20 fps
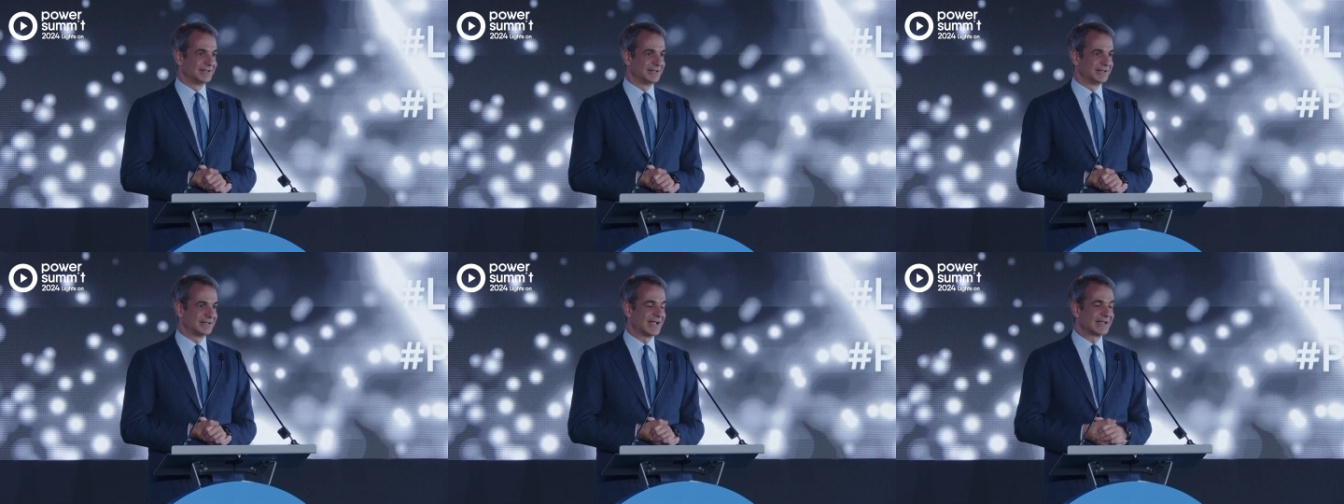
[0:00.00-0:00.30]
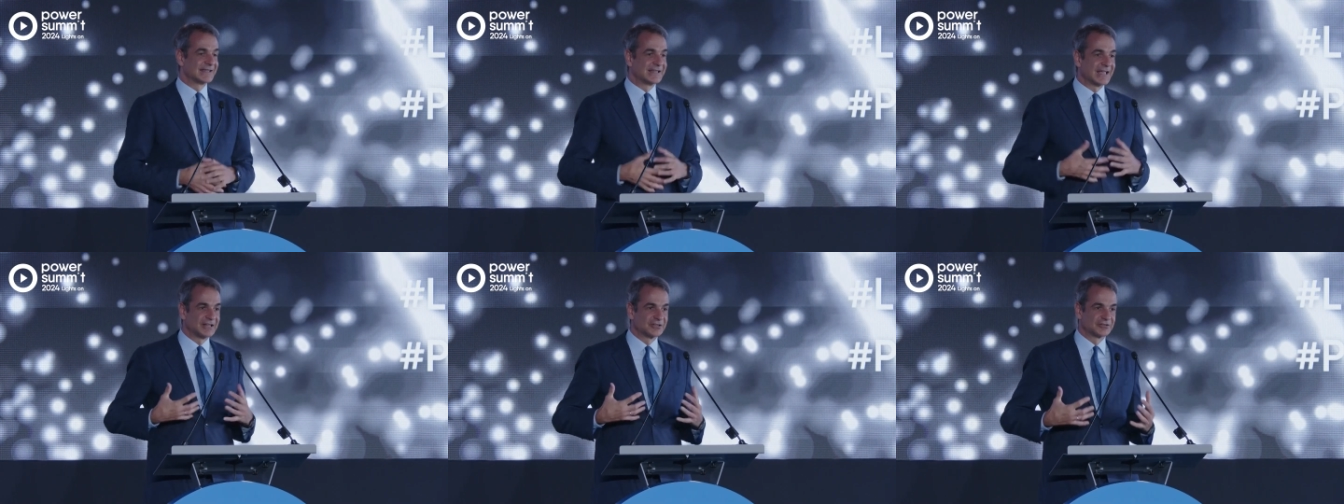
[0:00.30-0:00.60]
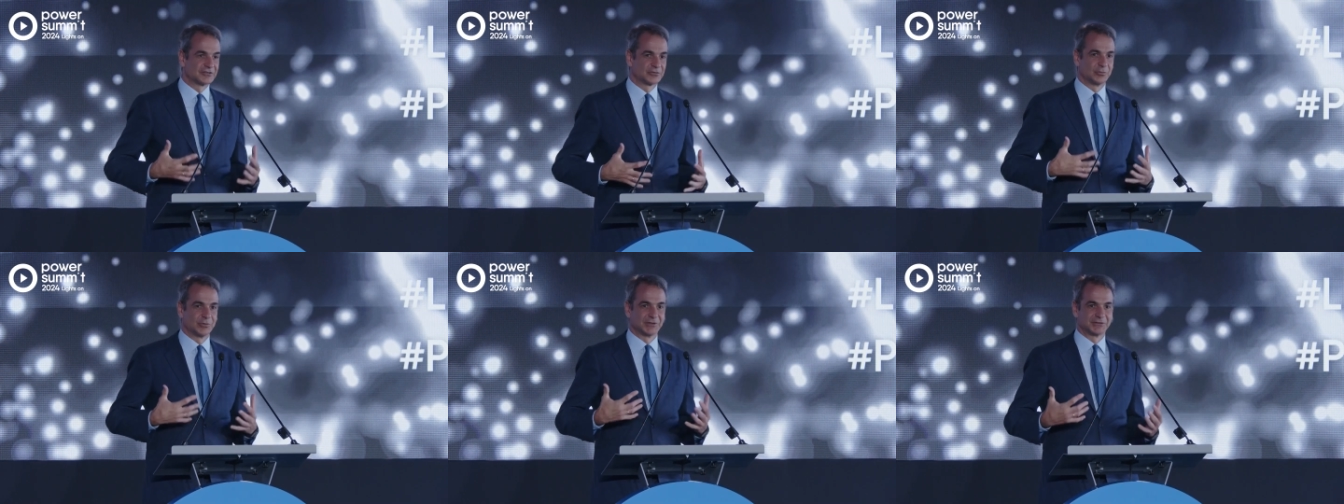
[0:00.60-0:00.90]

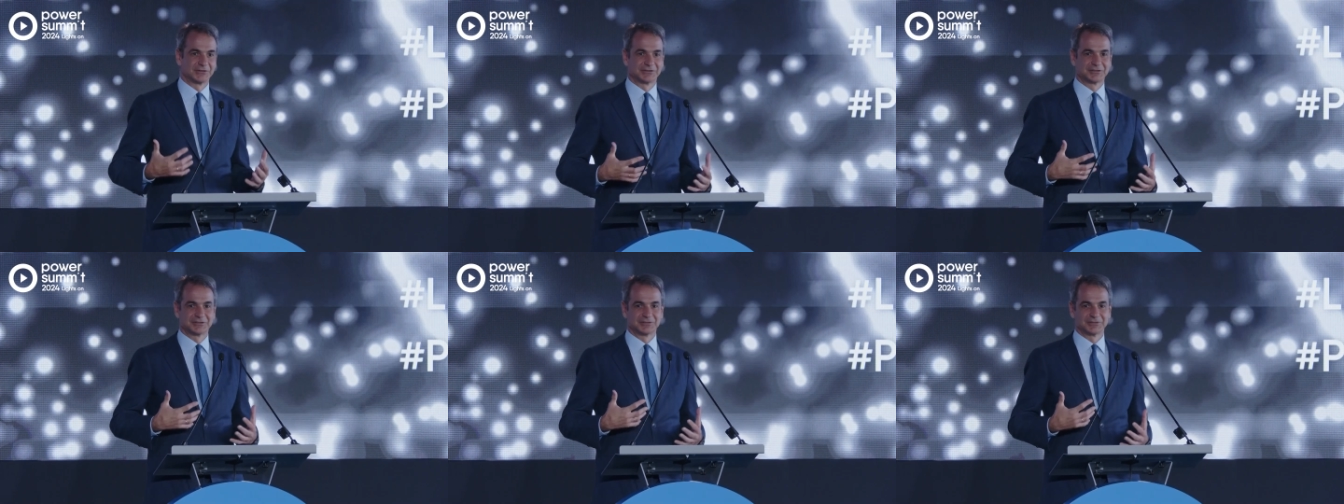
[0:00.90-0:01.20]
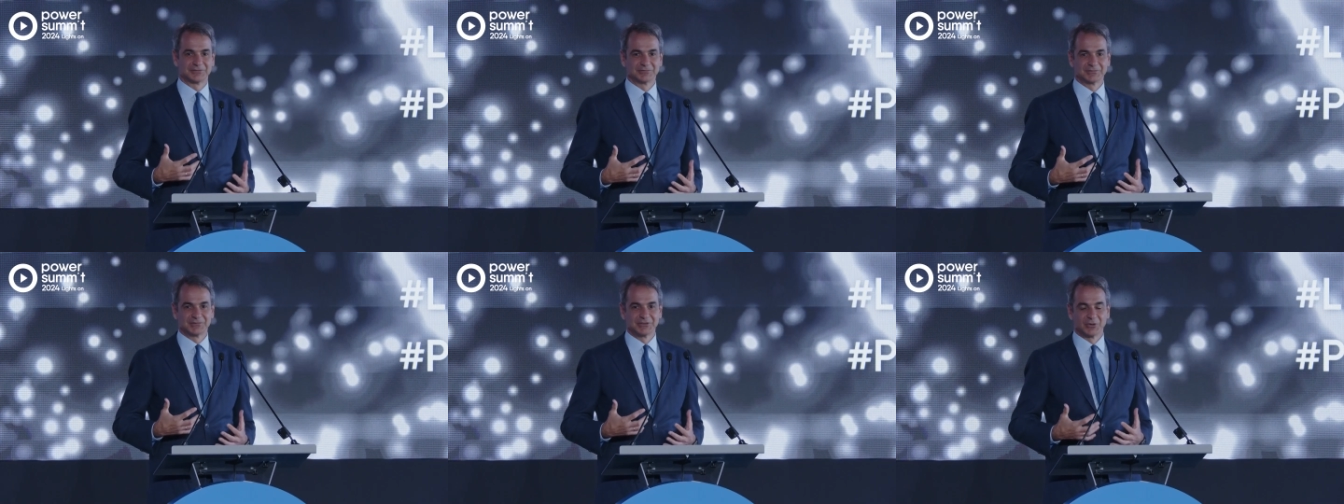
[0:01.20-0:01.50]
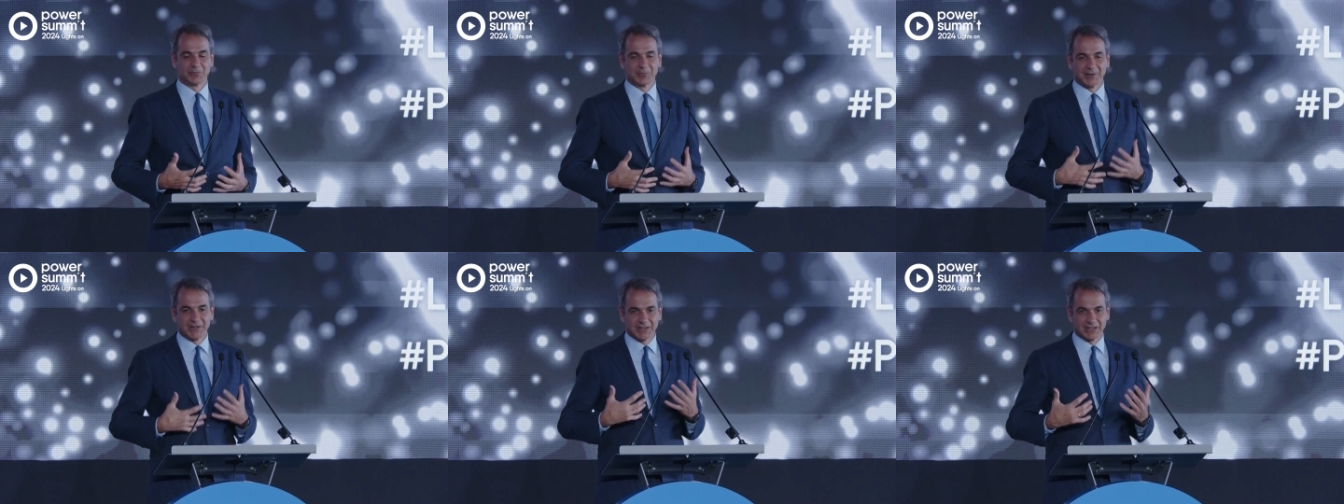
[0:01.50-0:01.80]
against what
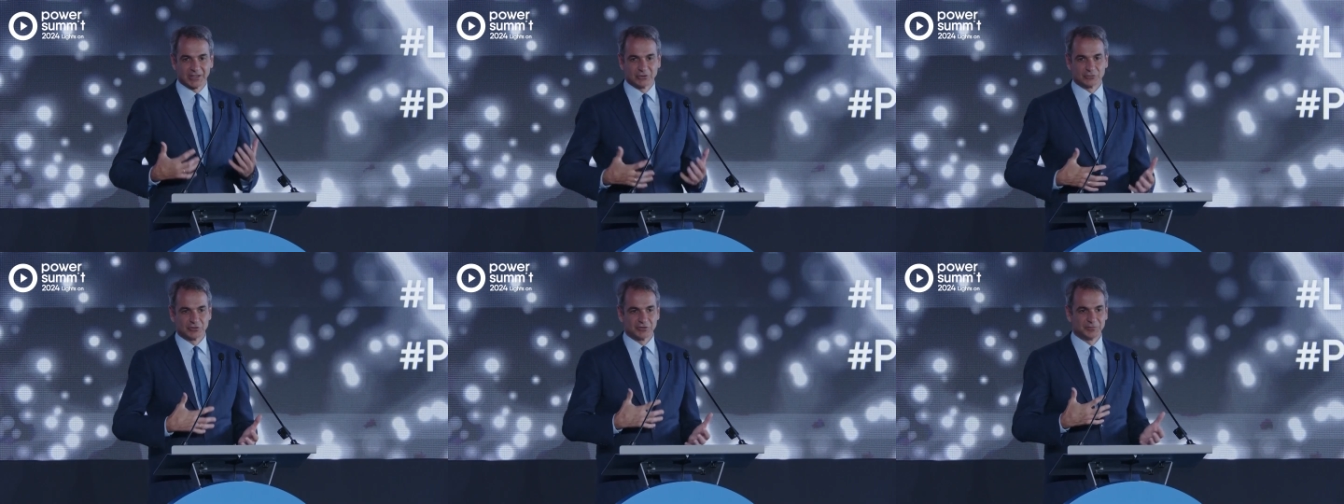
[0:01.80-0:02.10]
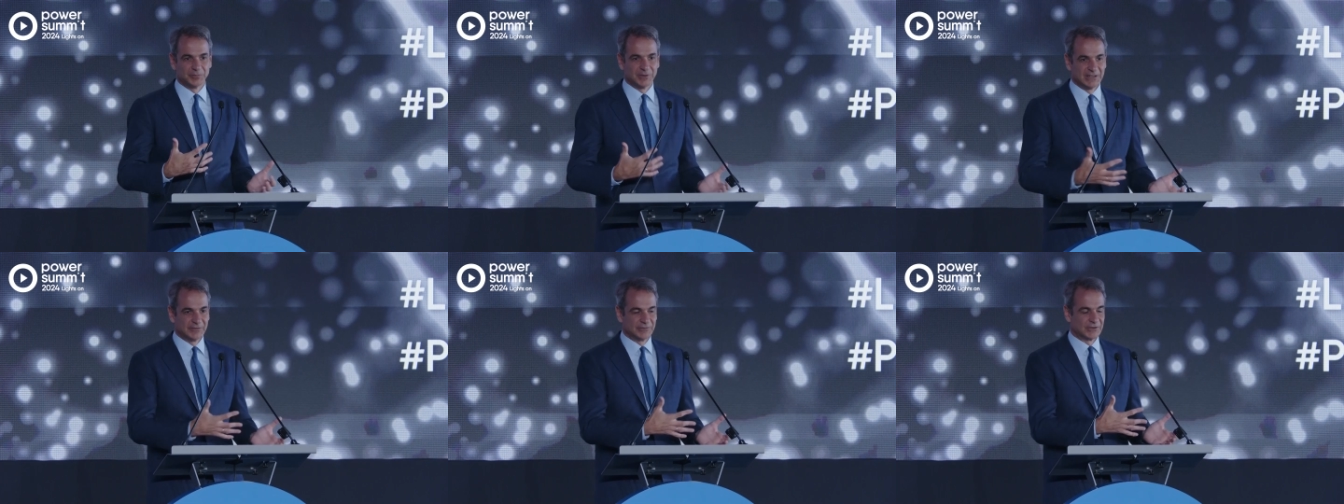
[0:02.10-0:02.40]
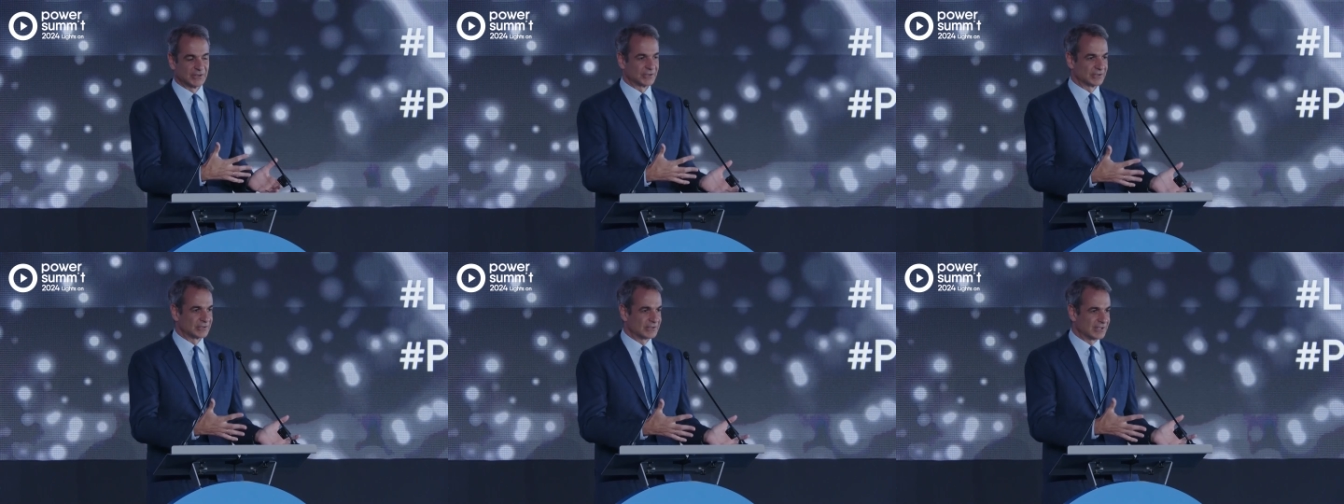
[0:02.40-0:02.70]
many countries believed at
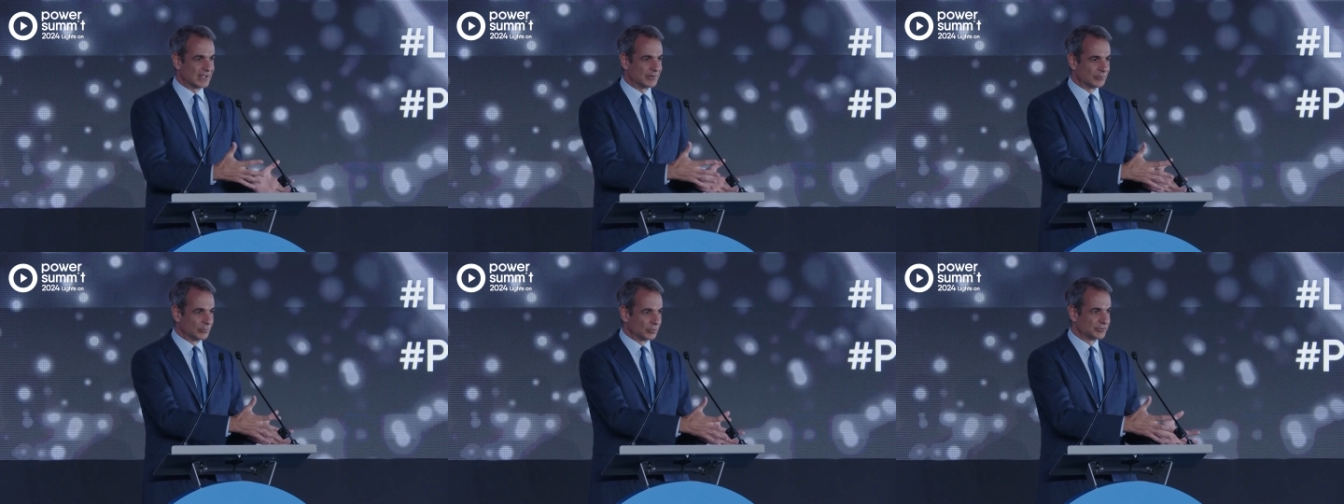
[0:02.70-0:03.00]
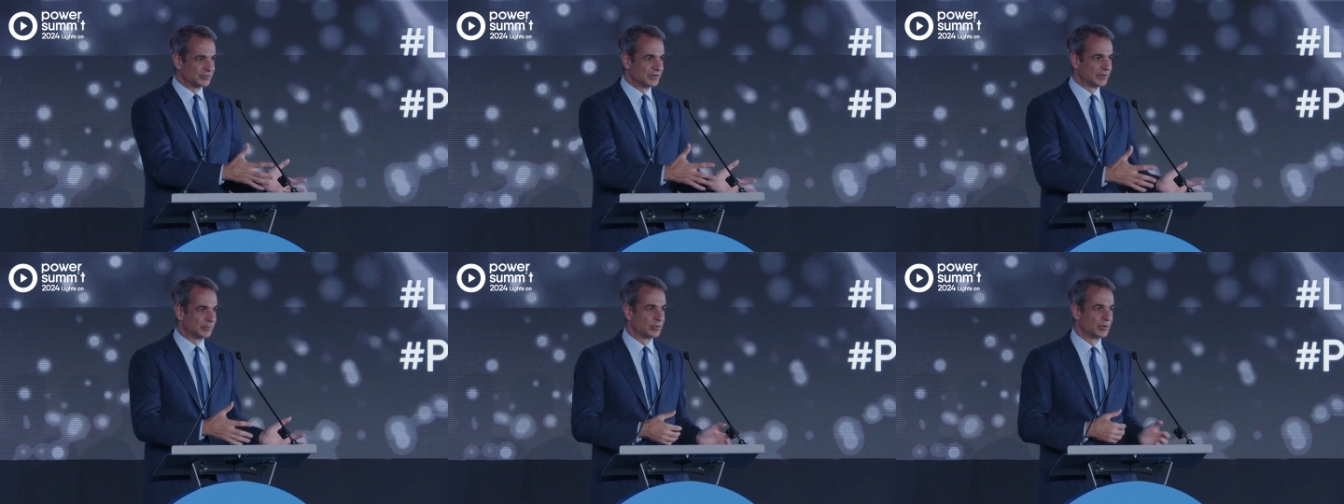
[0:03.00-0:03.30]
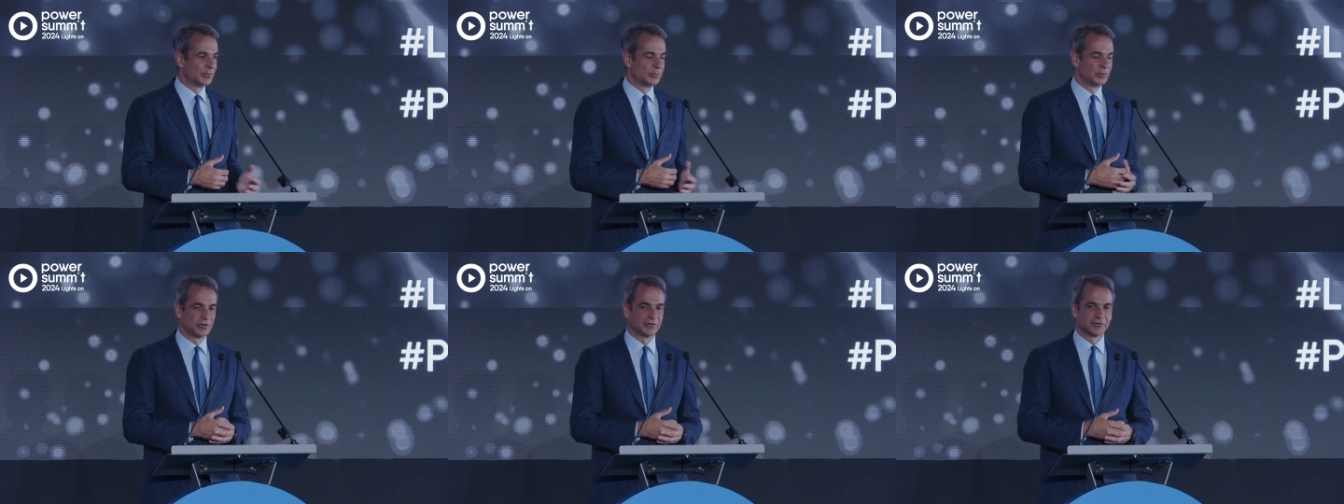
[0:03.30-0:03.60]
the time was the
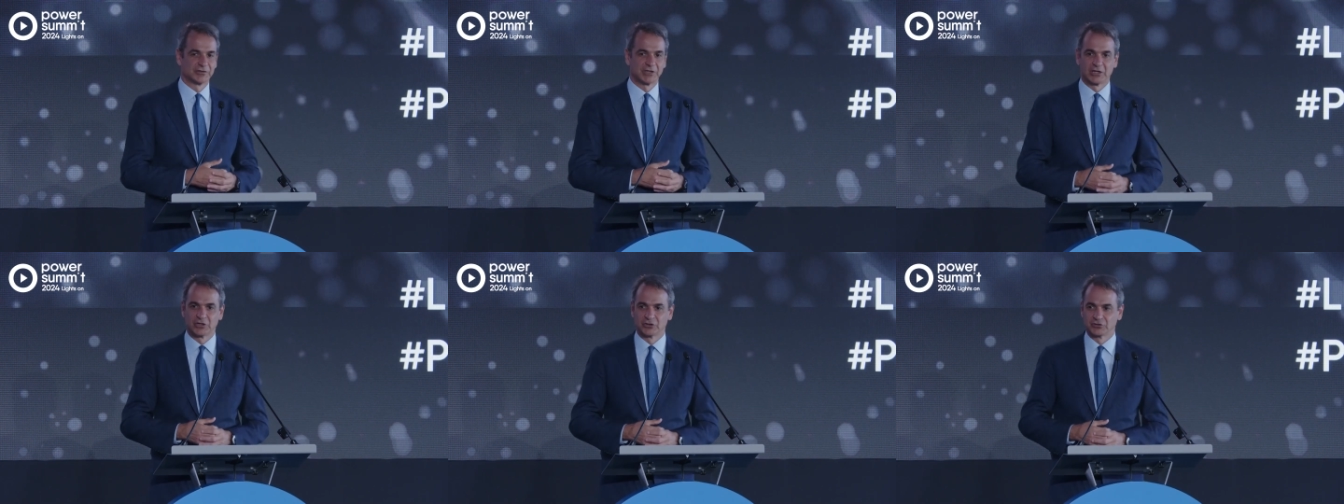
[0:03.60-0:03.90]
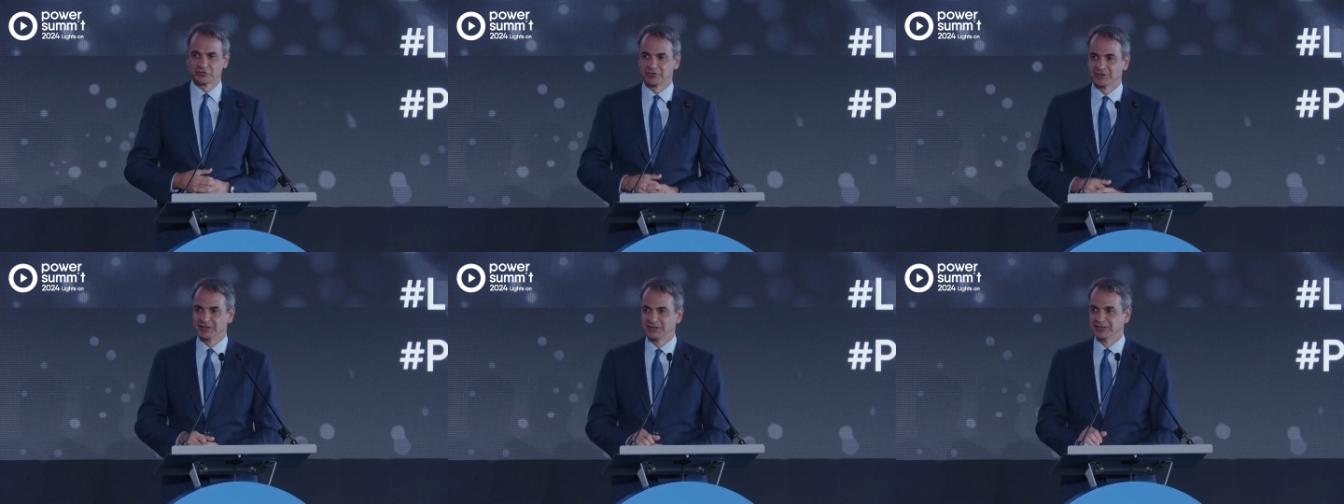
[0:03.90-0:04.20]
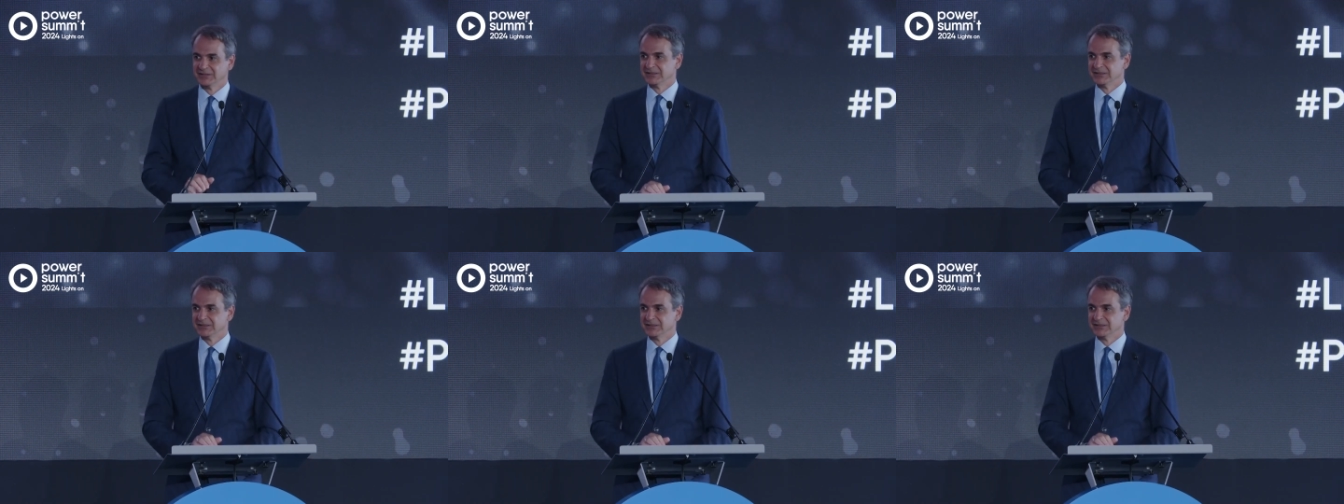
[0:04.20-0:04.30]
appropriate strategy,